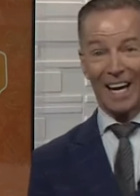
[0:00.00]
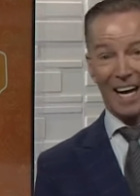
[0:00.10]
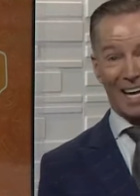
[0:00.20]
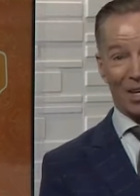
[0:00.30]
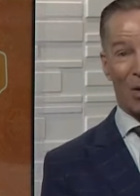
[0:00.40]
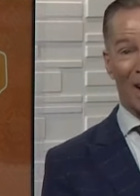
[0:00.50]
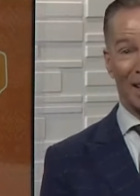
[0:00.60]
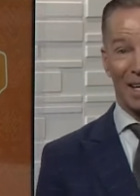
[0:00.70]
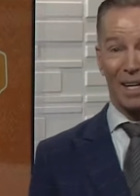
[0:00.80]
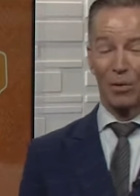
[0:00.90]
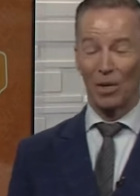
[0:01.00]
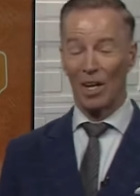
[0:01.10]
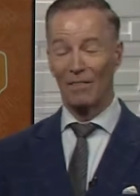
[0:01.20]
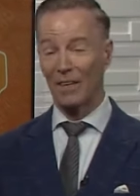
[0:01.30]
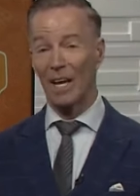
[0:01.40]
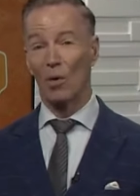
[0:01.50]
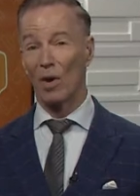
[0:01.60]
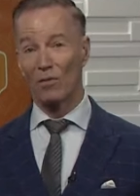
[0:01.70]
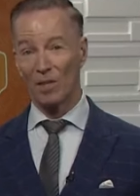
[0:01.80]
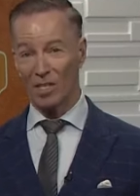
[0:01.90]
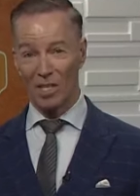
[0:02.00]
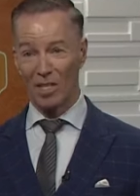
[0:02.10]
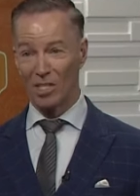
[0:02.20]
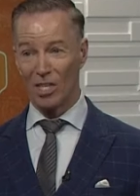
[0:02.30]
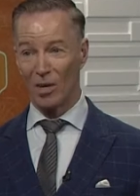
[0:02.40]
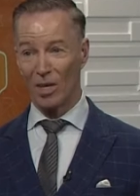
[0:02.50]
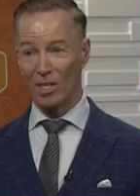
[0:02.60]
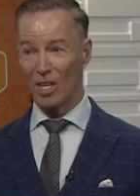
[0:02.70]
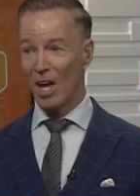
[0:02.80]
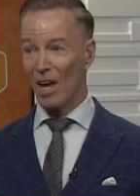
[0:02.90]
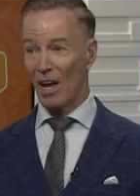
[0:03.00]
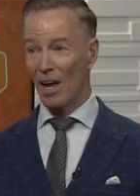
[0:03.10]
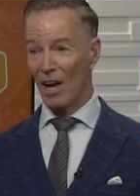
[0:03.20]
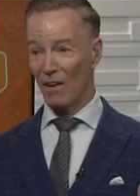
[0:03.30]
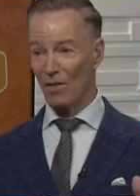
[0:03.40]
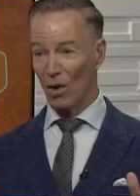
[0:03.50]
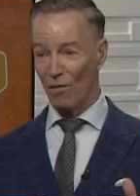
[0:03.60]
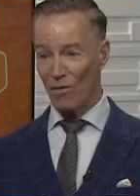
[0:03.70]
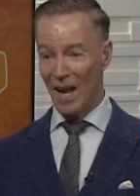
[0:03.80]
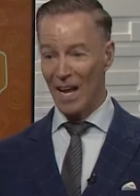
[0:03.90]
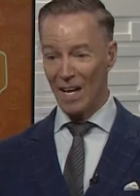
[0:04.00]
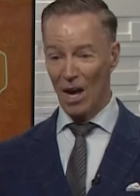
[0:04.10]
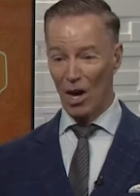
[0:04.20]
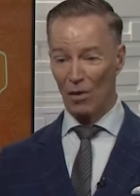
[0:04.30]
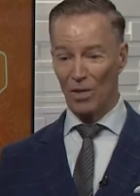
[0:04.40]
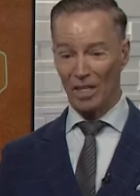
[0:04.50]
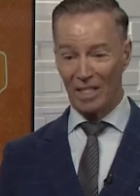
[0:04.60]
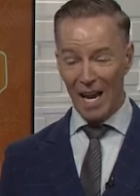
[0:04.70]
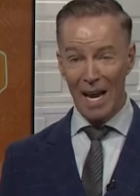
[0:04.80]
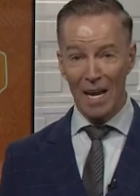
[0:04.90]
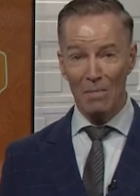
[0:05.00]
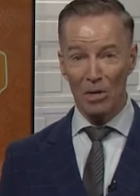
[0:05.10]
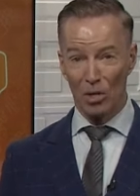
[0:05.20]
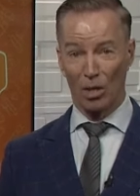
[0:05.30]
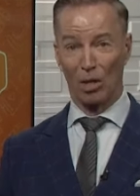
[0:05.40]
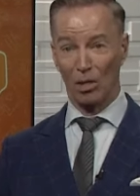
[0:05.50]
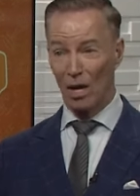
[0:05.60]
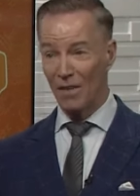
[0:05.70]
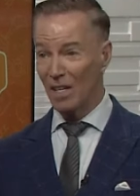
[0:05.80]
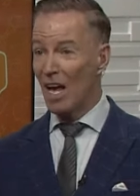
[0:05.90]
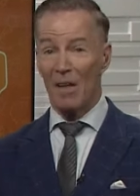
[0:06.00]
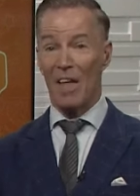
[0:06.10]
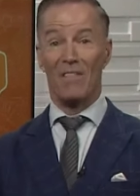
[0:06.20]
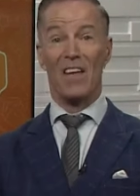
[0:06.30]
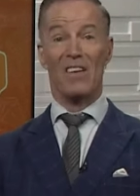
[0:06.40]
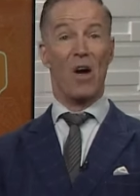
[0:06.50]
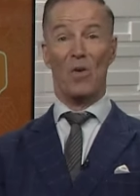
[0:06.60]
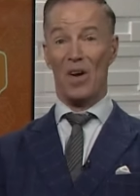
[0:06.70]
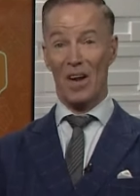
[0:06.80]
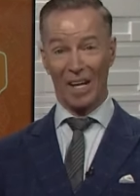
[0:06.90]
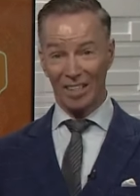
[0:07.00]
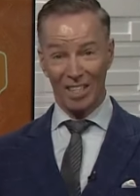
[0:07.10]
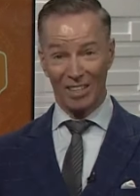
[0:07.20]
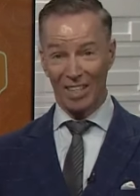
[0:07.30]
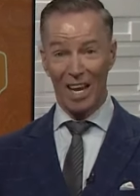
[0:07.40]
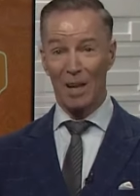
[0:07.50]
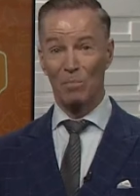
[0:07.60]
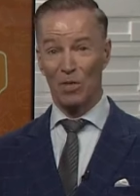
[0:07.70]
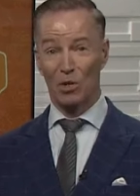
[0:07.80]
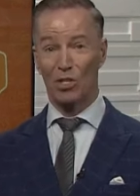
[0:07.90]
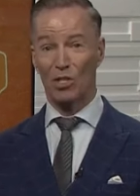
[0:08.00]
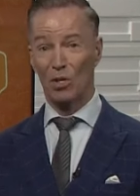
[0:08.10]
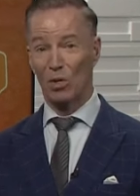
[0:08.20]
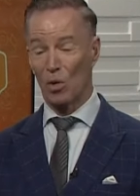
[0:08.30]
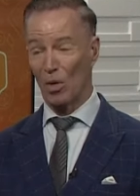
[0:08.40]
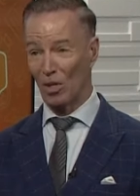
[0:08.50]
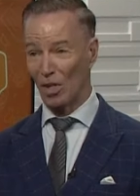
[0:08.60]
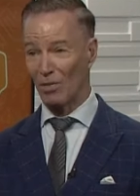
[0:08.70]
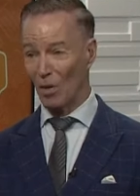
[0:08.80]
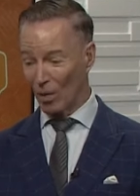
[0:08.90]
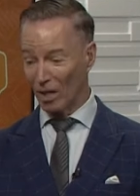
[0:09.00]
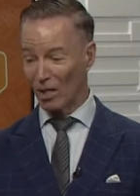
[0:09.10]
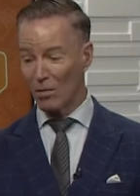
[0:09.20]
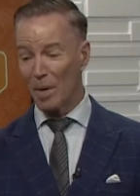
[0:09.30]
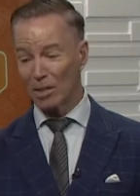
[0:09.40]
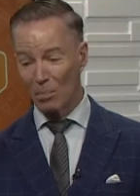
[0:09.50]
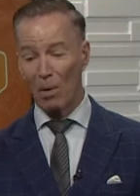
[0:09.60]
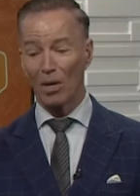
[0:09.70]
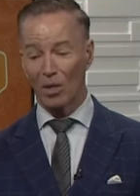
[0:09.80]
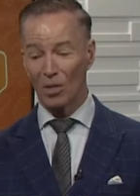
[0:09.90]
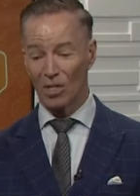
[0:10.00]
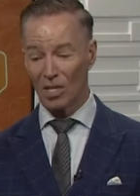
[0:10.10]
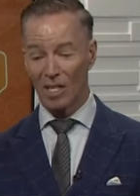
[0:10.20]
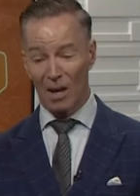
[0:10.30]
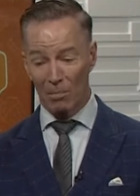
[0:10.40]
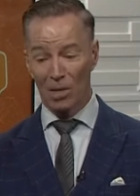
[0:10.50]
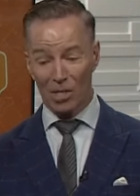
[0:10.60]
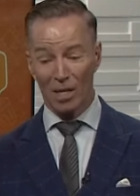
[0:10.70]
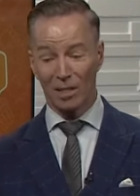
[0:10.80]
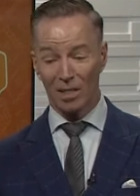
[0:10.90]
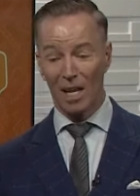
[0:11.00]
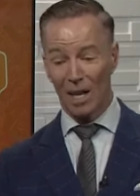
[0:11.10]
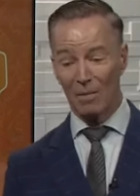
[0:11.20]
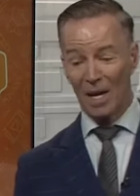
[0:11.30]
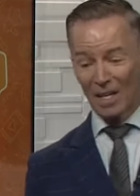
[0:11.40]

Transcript: Uh, quiet guy in real life. I can't wait for you to see the series. Uh, if you're a fan of the game, you're going to love it. If you know nothing of the game, you're still going to love it. What I love about the bunkers is that, much like the game,